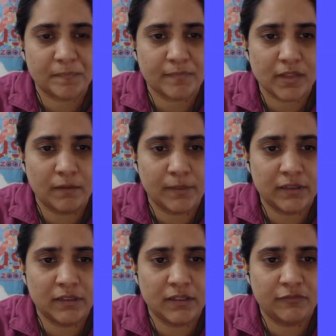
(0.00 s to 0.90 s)
But
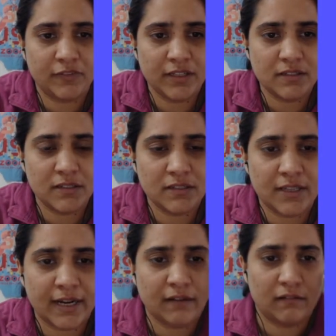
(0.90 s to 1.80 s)
the difference is
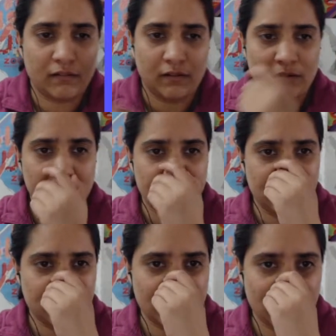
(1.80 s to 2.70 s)
that there
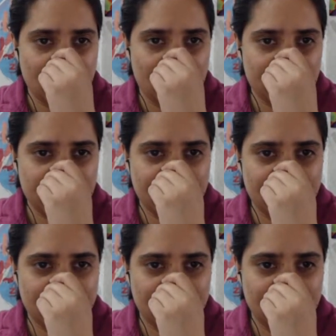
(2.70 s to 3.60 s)
is an offset
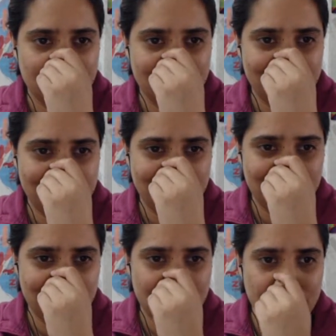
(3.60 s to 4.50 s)
here
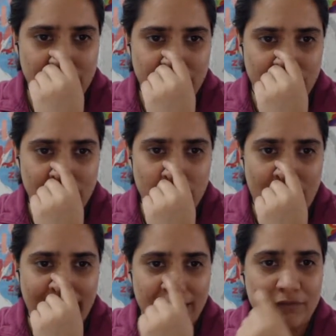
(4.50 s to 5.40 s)
for the
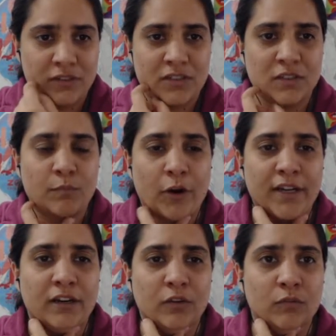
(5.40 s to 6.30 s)
y, which is
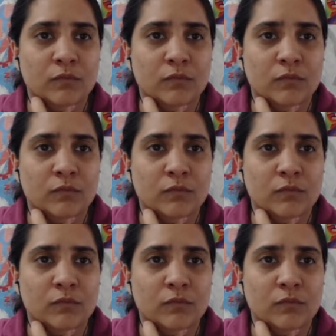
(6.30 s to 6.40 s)
0.2.